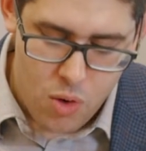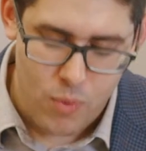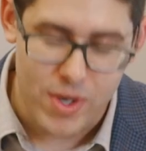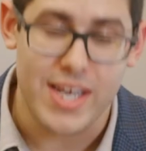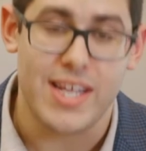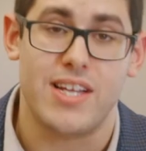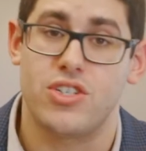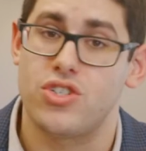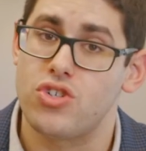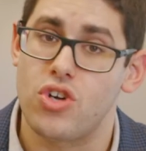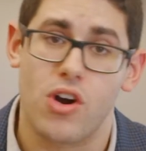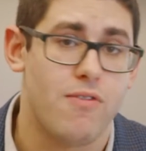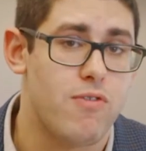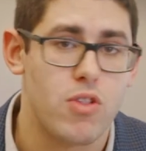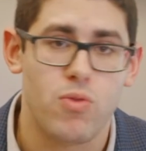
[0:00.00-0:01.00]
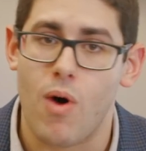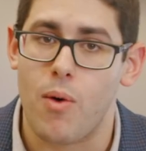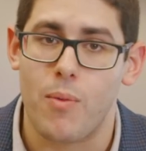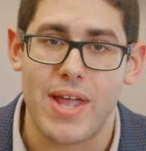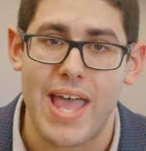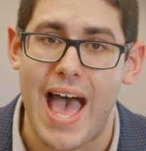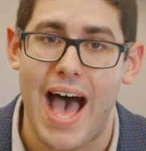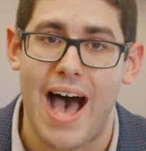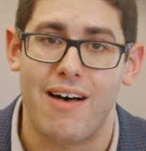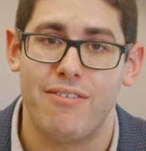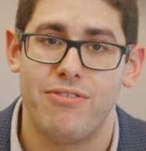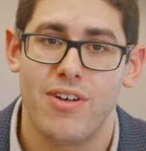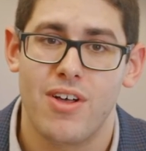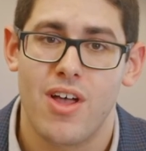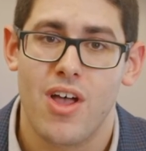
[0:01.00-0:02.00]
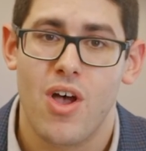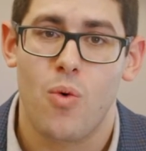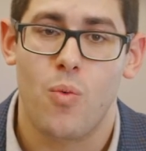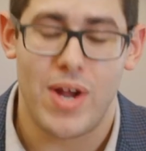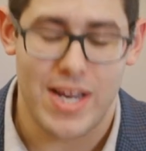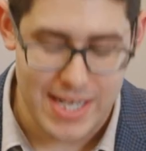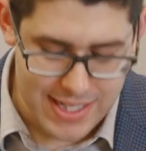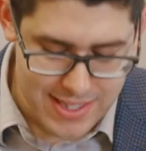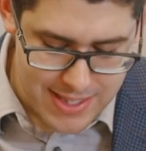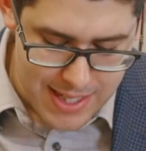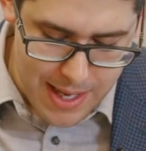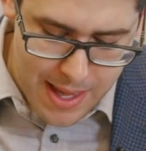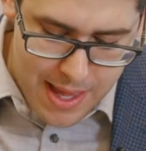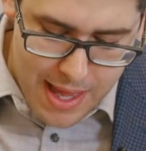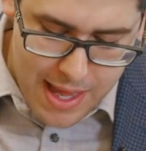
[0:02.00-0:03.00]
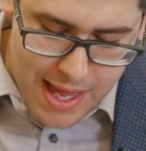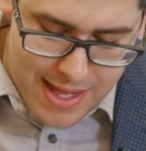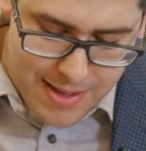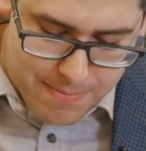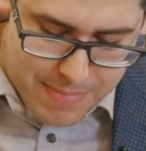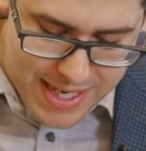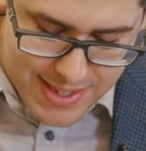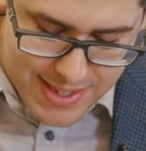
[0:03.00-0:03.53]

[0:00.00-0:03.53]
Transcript: We need to serve with what we have. We need to be